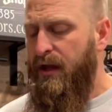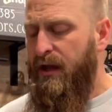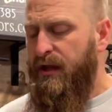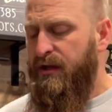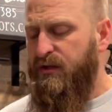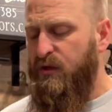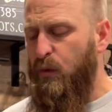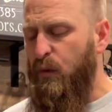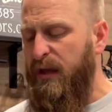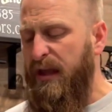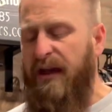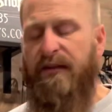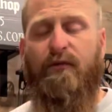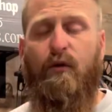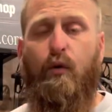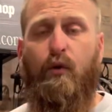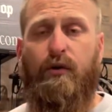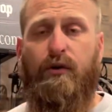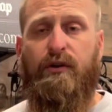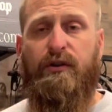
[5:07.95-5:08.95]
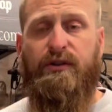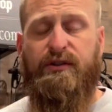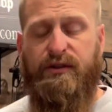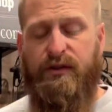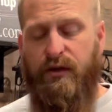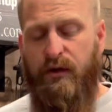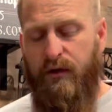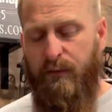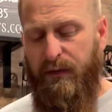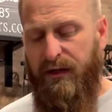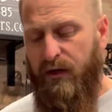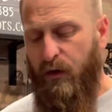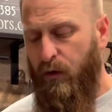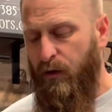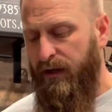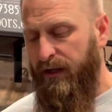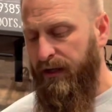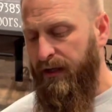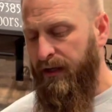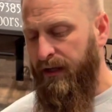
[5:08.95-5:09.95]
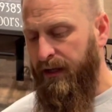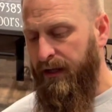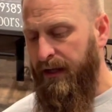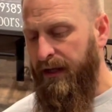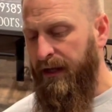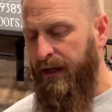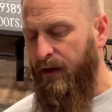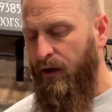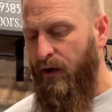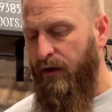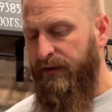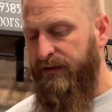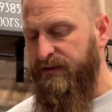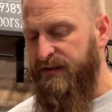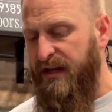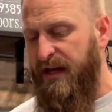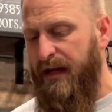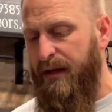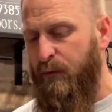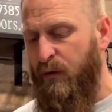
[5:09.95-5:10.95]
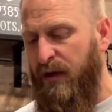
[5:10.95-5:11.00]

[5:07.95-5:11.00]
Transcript: So we have orders that are going to be going in all the time.